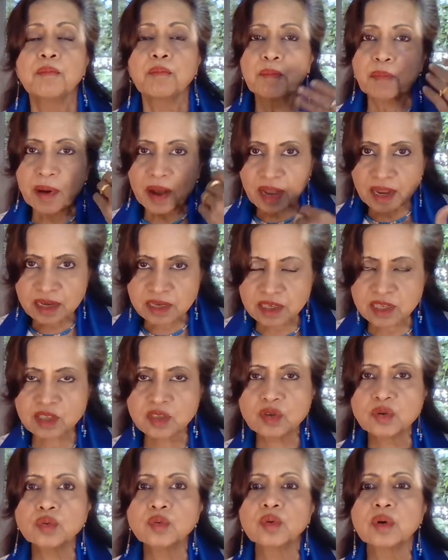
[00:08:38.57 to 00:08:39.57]
pass
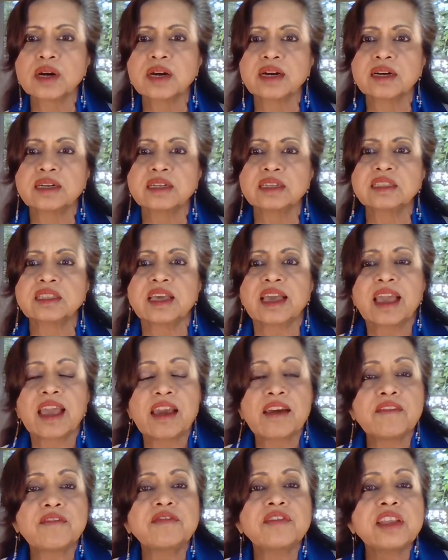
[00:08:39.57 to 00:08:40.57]
through earth
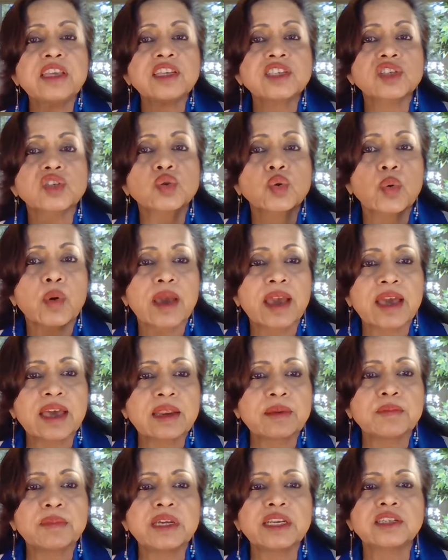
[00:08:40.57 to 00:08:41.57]
every square
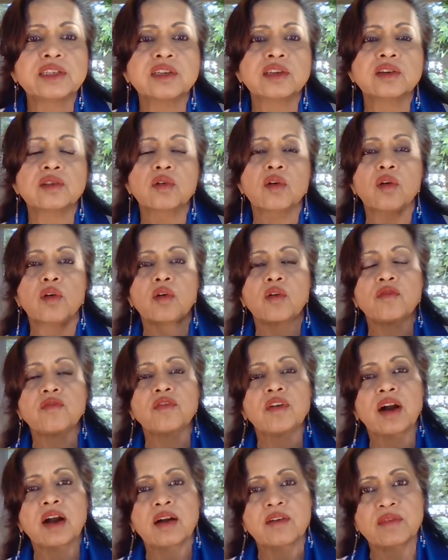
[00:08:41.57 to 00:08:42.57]
meter of
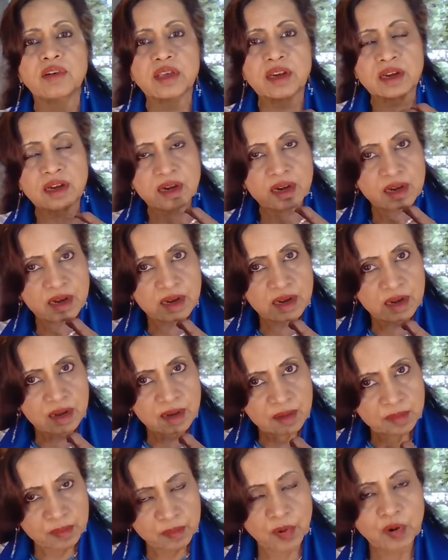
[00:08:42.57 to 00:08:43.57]
our
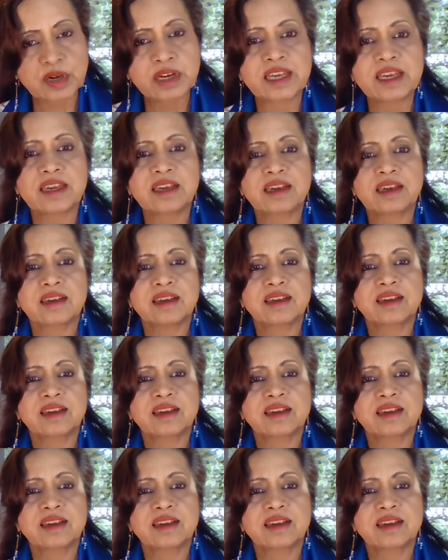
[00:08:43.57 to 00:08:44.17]
body,